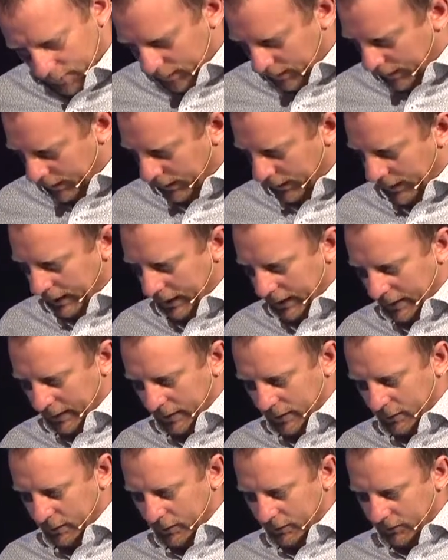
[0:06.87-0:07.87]
In
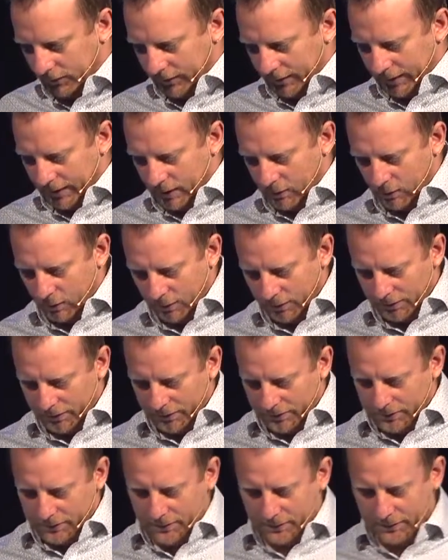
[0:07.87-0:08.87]
Canada, we say, "How are
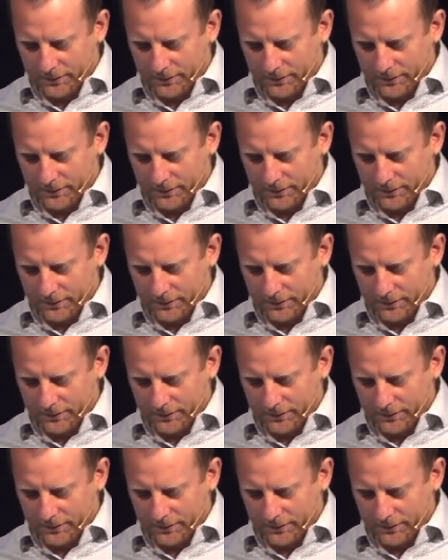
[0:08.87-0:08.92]
you?"